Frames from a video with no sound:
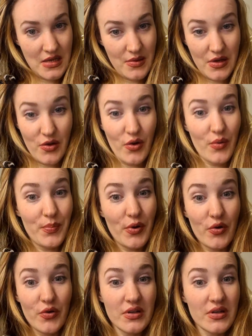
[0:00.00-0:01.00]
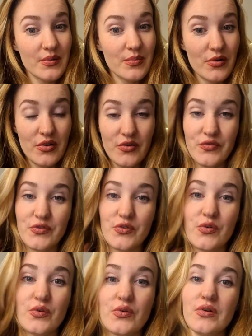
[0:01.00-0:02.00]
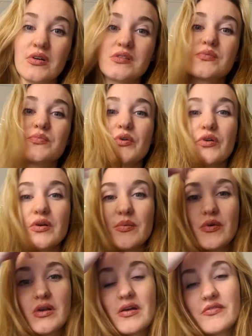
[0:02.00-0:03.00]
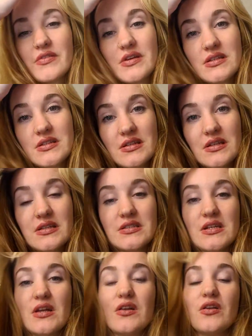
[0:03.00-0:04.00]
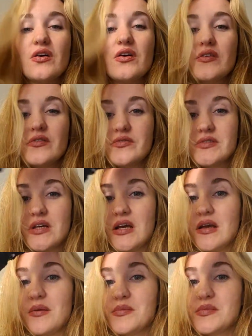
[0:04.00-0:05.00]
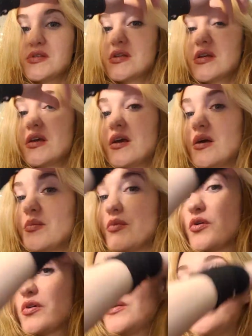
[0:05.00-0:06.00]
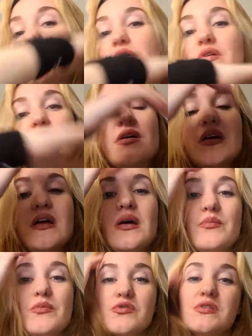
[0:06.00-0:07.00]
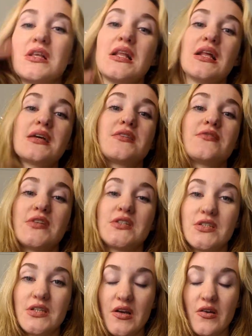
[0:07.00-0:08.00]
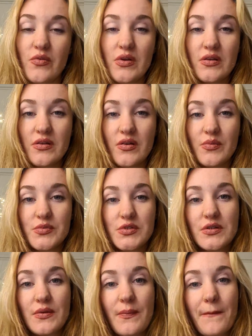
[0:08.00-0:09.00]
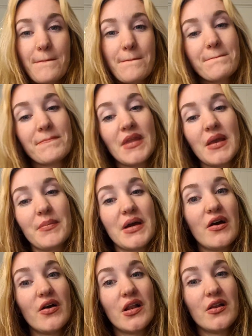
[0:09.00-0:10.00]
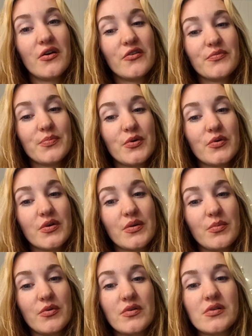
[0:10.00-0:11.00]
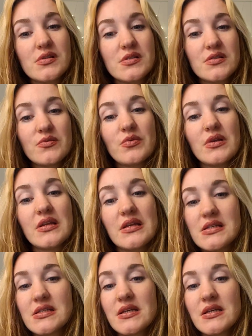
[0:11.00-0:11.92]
Oh, Pokeball, of course. Pokeball, I've eaten it a lot of times. Pokeball. Mostly like the vegetarian option. But I love Pokeballs. Really nice.